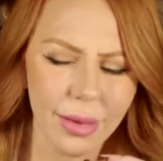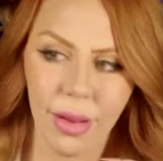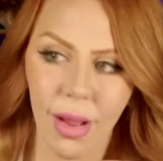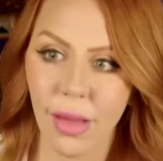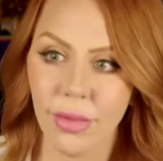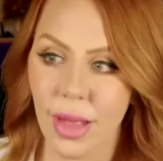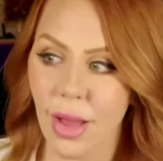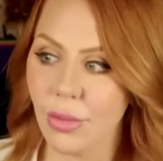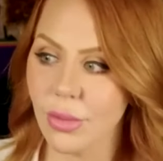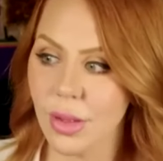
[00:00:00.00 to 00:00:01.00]
God, the
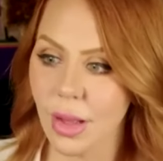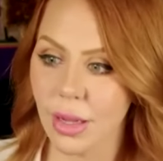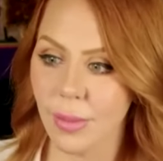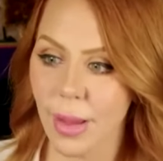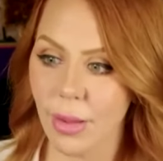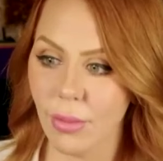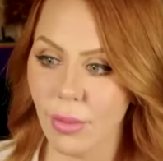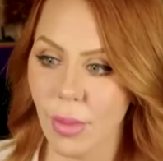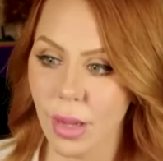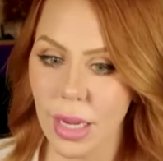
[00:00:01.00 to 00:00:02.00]
uncle's talking about
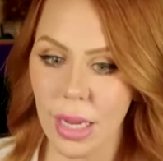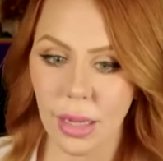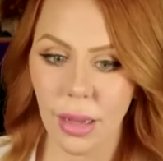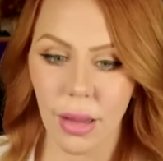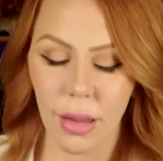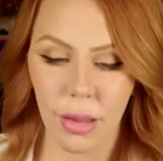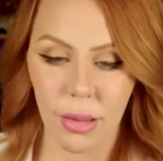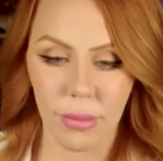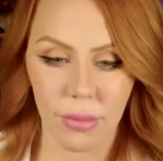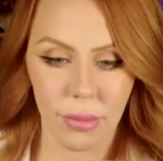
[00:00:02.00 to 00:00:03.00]
wanting
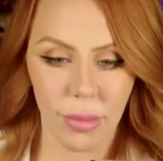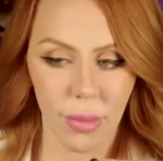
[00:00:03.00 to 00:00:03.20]
um.